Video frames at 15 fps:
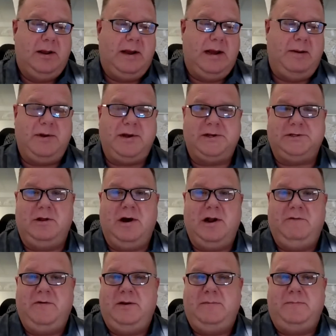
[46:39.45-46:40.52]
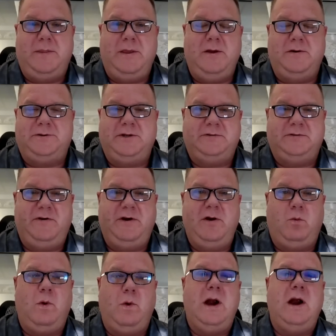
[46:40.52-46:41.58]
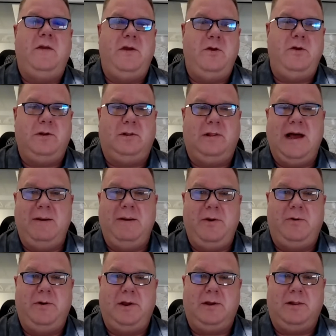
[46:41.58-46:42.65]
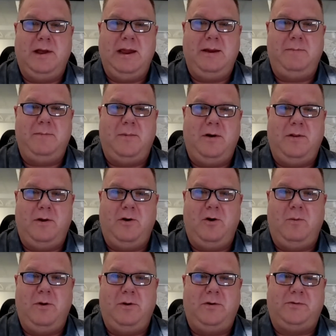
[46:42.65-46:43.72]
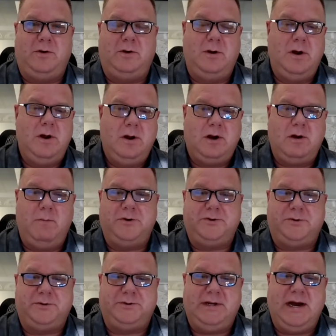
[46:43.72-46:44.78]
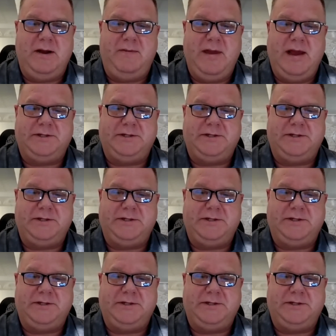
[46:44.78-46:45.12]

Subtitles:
Because a lot of it, so it's very rare that you'll get a liability claim on the homeowners or commercial side